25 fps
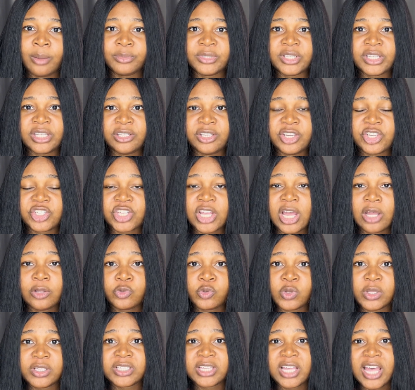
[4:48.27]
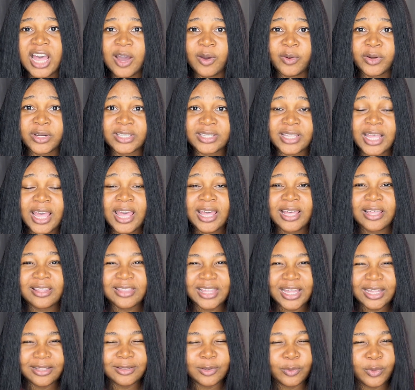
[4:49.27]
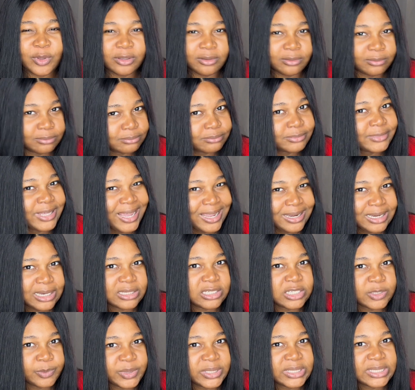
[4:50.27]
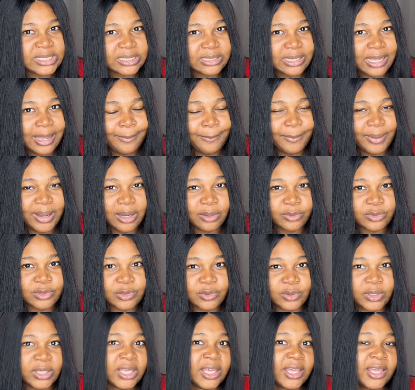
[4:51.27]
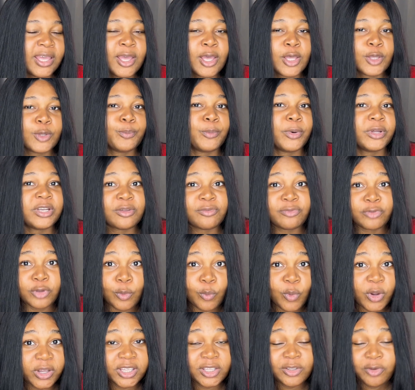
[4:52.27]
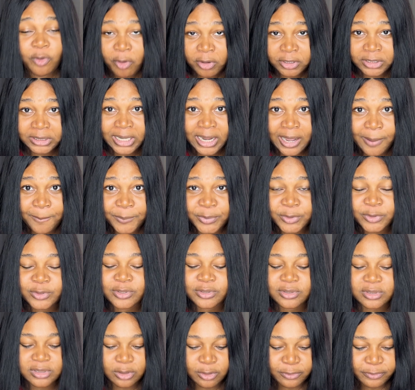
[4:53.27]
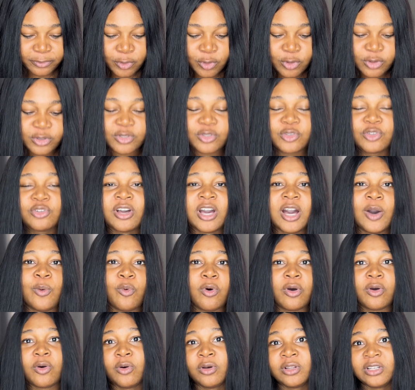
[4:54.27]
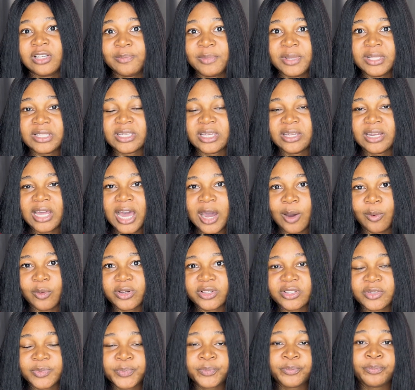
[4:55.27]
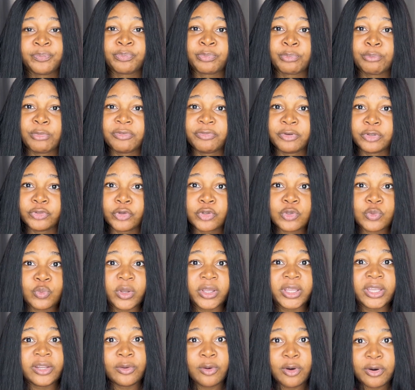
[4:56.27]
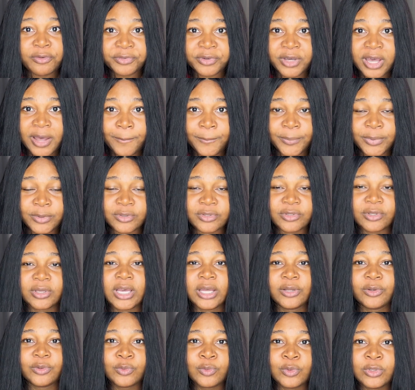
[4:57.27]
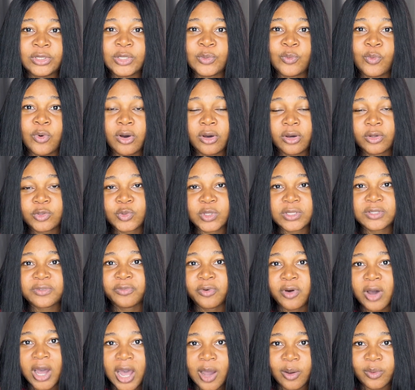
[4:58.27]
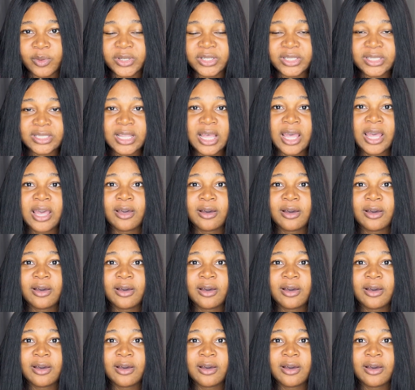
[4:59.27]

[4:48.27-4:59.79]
the initial 20 hours that they were kind of debating about. Okay, but if you're working on campus, of course you can work unlimited hours, but for those working off campus, you can only work 24 hours.